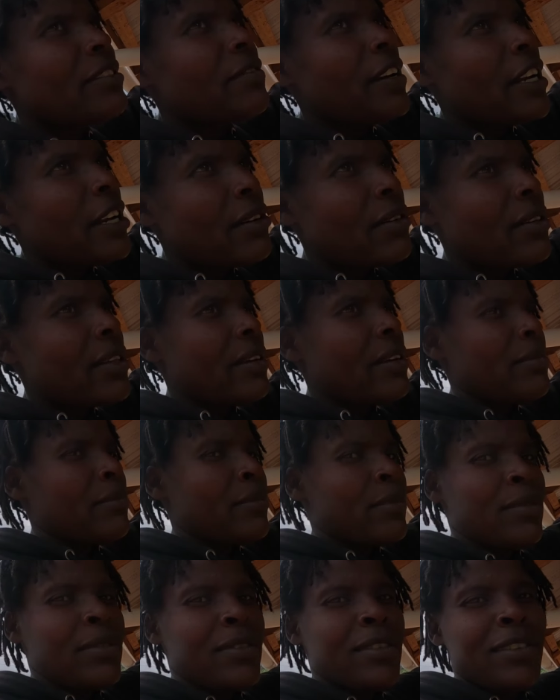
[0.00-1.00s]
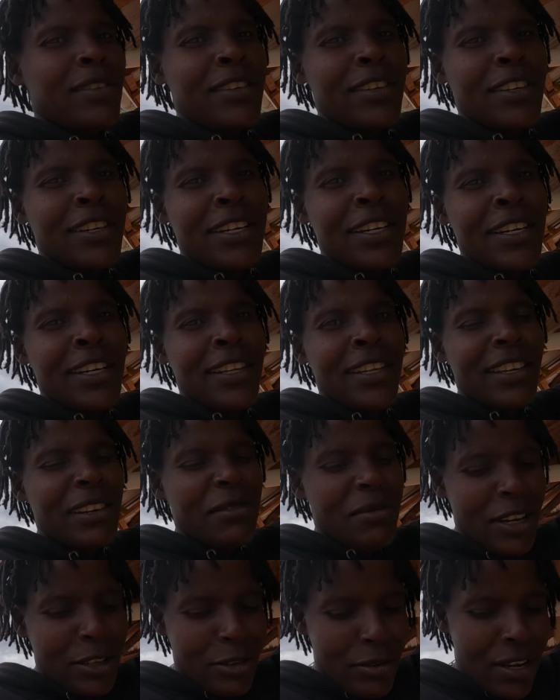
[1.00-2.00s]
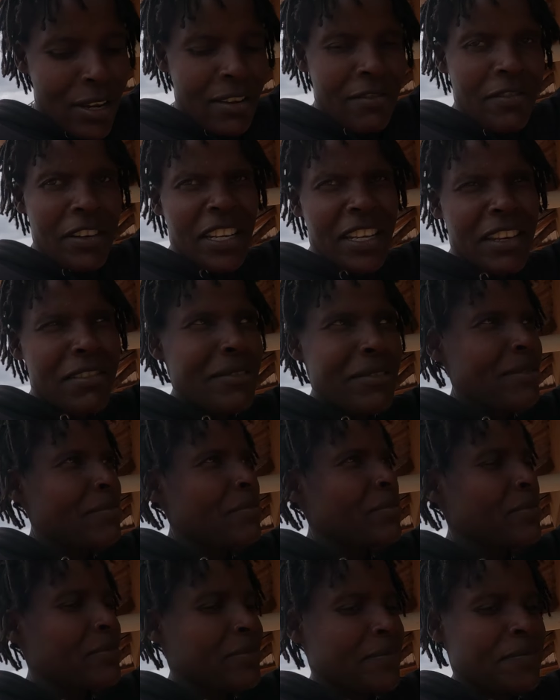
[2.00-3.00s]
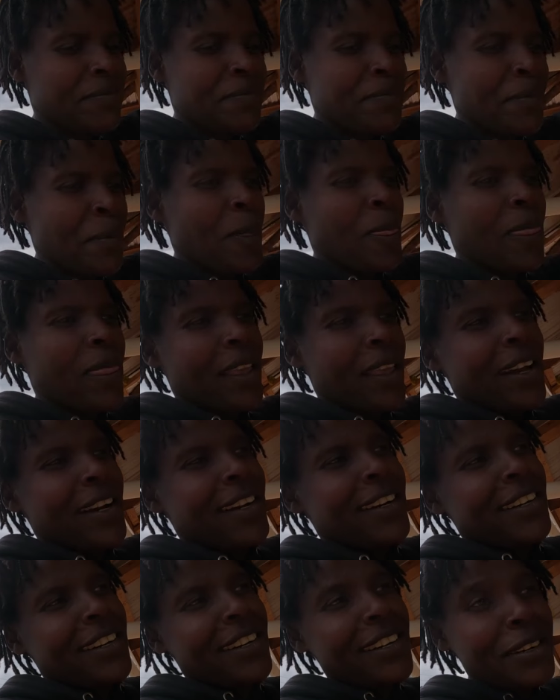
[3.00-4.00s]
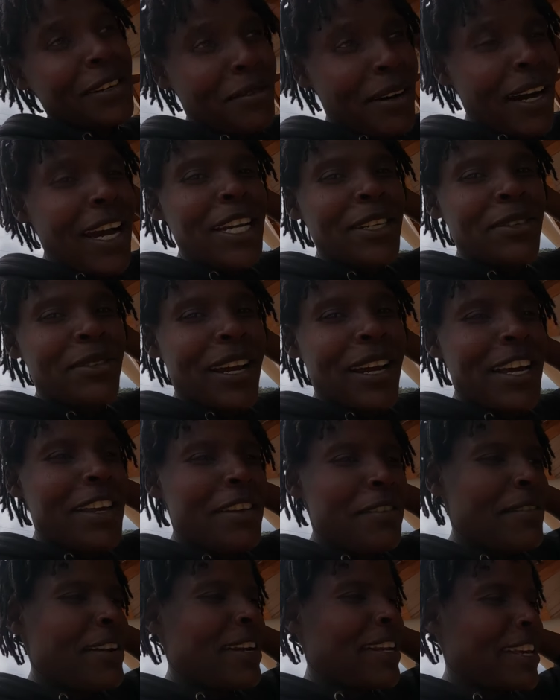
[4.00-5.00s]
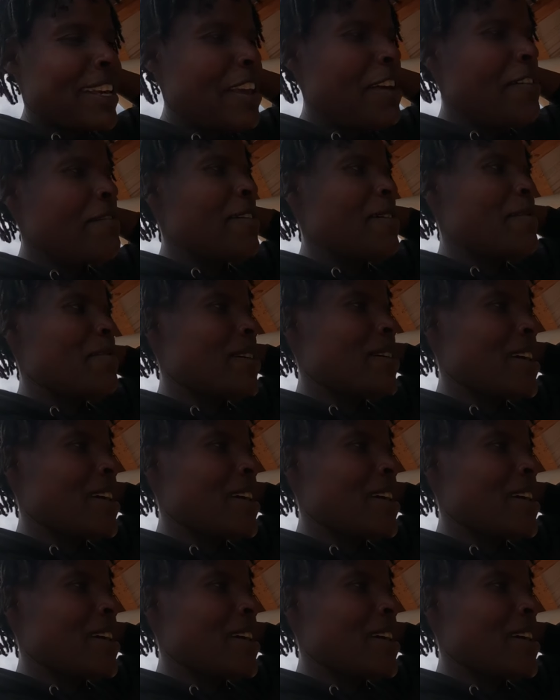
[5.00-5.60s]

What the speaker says: even know them, then why should I even give up? Huh? Why should I even give up,